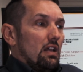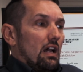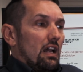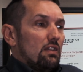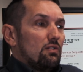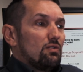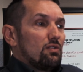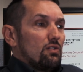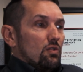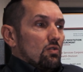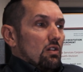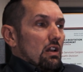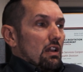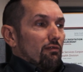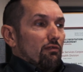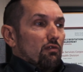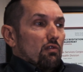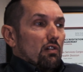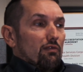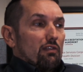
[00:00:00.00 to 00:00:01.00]
I used to drive
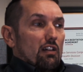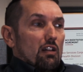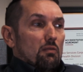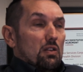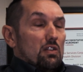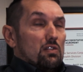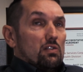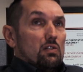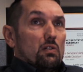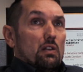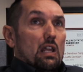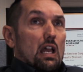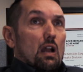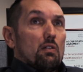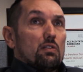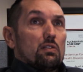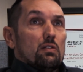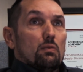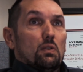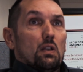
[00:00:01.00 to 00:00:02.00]
45 minutes to an
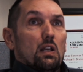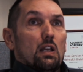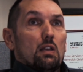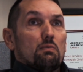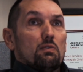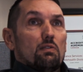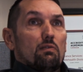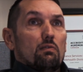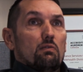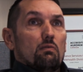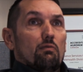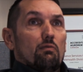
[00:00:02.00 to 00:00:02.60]
hour sometimes,